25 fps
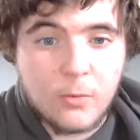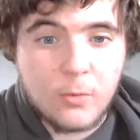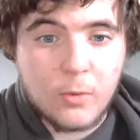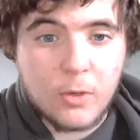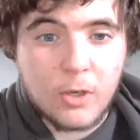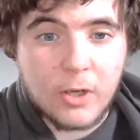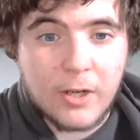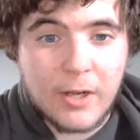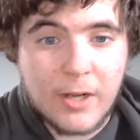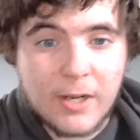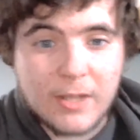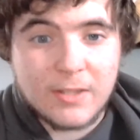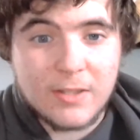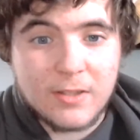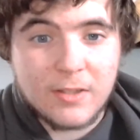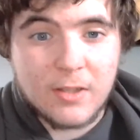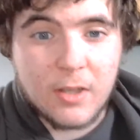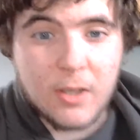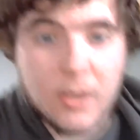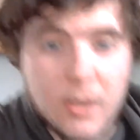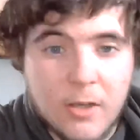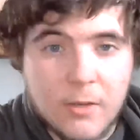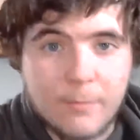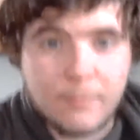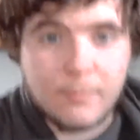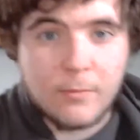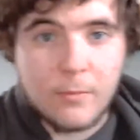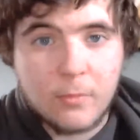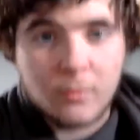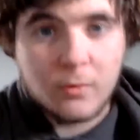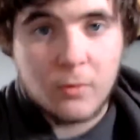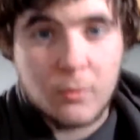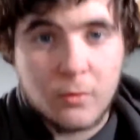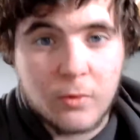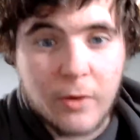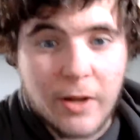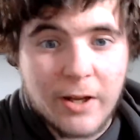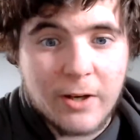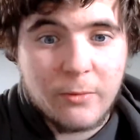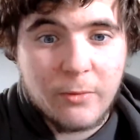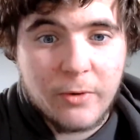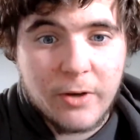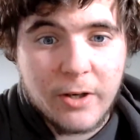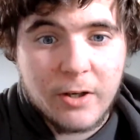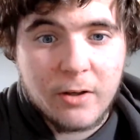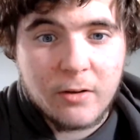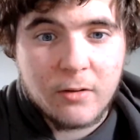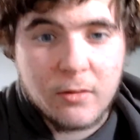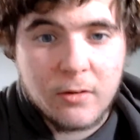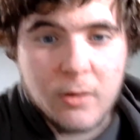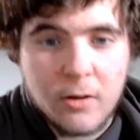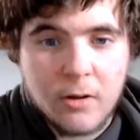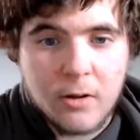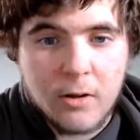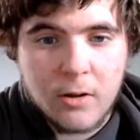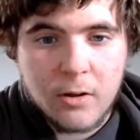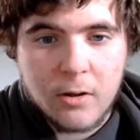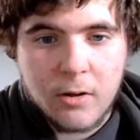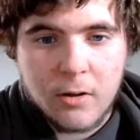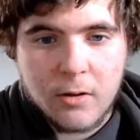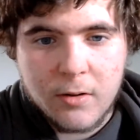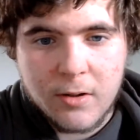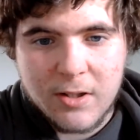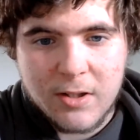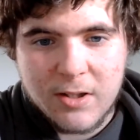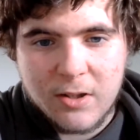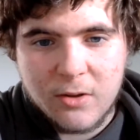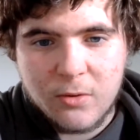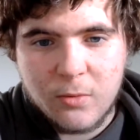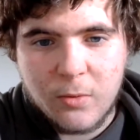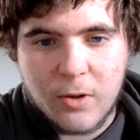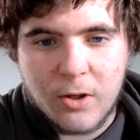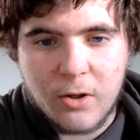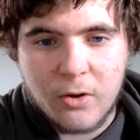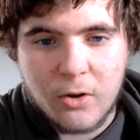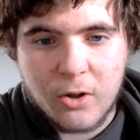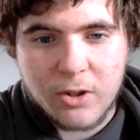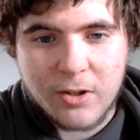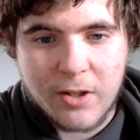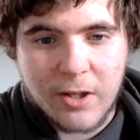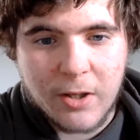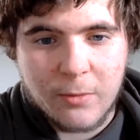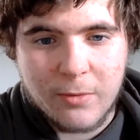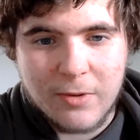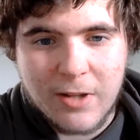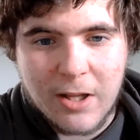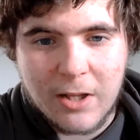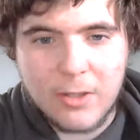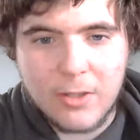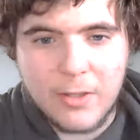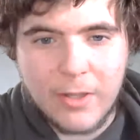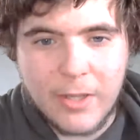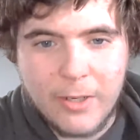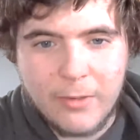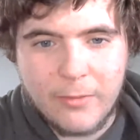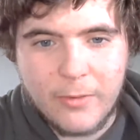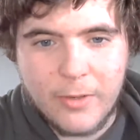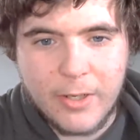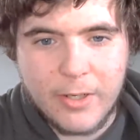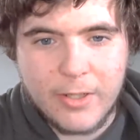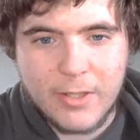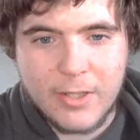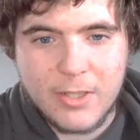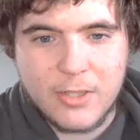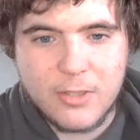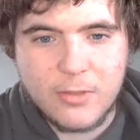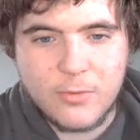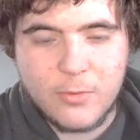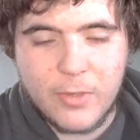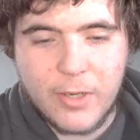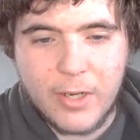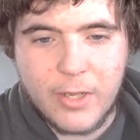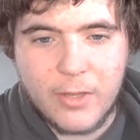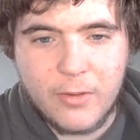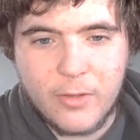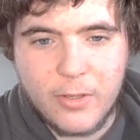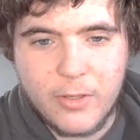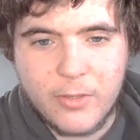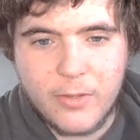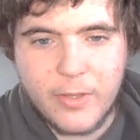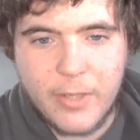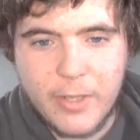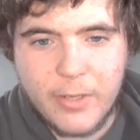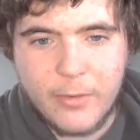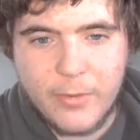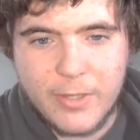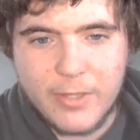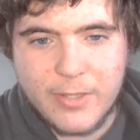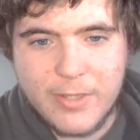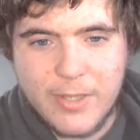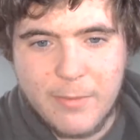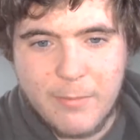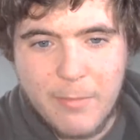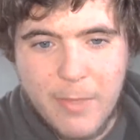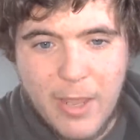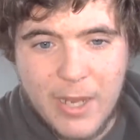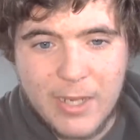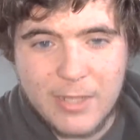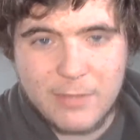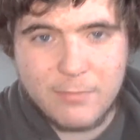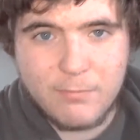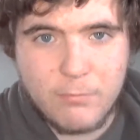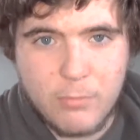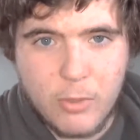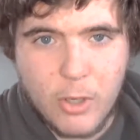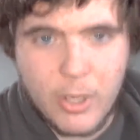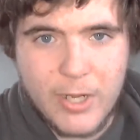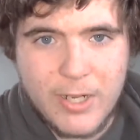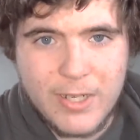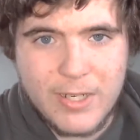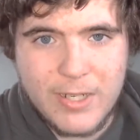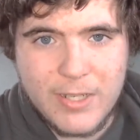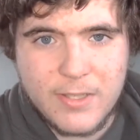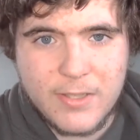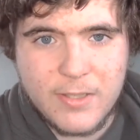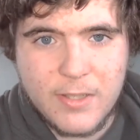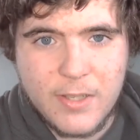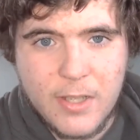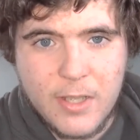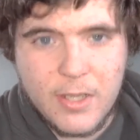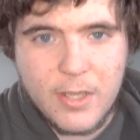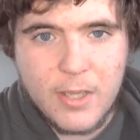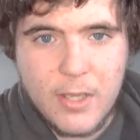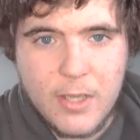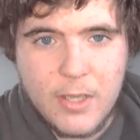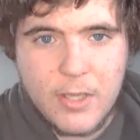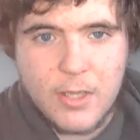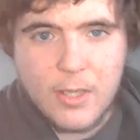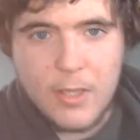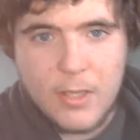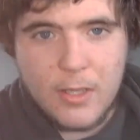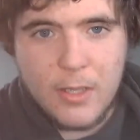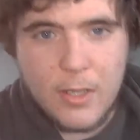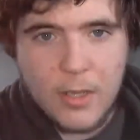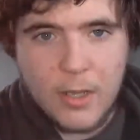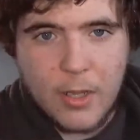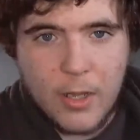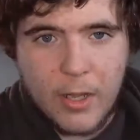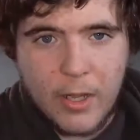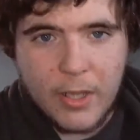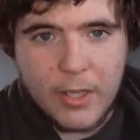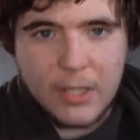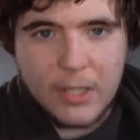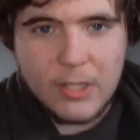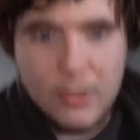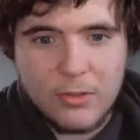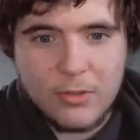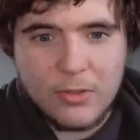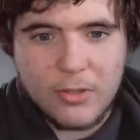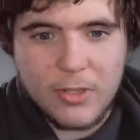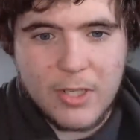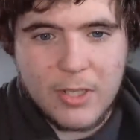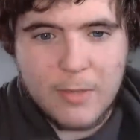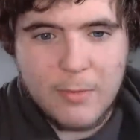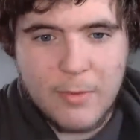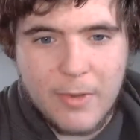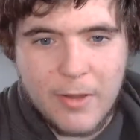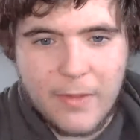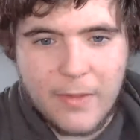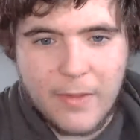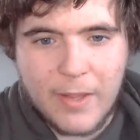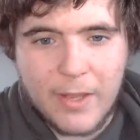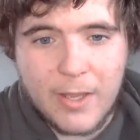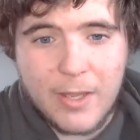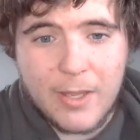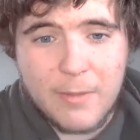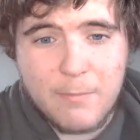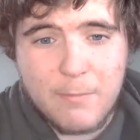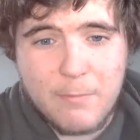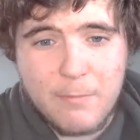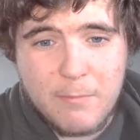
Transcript: where it has um light ring this is what it looks like without a light ring. This is what I look like when I put my brightness. I usually keep it at like